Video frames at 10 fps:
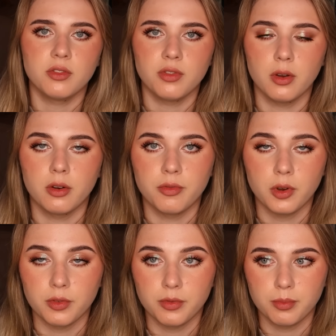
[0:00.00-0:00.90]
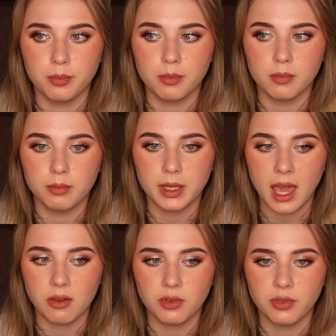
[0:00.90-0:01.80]
of
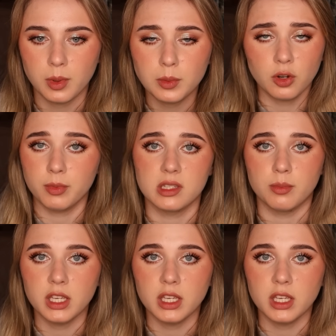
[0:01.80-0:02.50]
behavior for maybe not Mr.